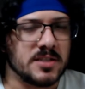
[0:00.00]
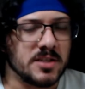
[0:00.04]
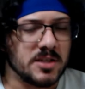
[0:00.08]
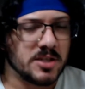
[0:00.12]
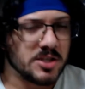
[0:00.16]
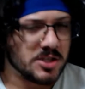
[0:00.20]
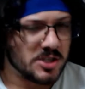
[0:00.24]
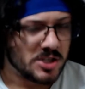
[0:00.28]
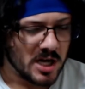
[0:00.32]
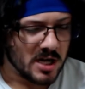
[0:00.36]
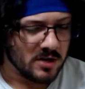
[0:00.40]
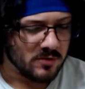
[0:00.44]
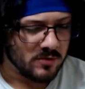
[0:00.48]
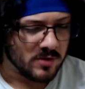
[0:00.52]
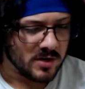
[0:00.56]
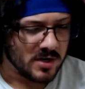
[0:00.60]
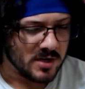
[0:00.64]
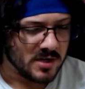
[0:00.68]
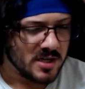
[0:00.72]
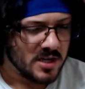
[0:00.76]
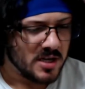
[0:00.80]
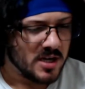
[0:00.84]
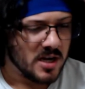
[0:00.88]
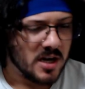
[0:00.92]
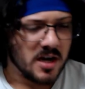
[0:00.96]
the genre
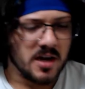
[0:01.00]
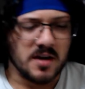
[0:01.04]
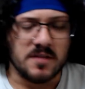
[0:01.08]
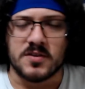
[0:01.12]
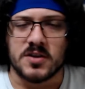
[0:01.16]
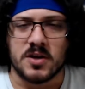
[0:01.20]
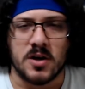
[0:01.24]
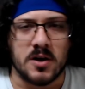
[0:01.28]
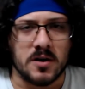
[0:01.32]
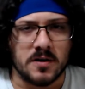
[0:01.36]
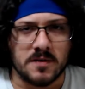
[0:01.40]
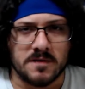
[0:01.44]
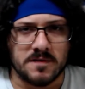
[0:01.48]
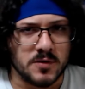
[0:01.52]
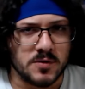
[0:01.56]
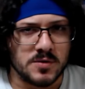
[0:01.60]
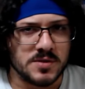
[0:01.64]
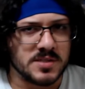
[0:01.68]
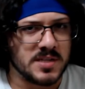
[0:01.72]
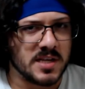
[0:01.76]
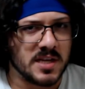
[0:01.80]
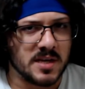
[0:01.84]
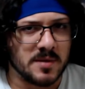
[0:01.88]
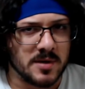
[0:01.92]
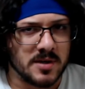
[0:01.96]
of Kung Fu
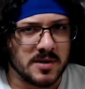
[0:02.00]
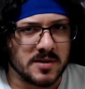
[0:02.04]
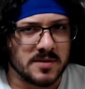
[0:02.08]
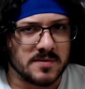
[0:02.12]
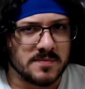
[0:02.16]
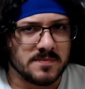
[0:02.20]
cinema.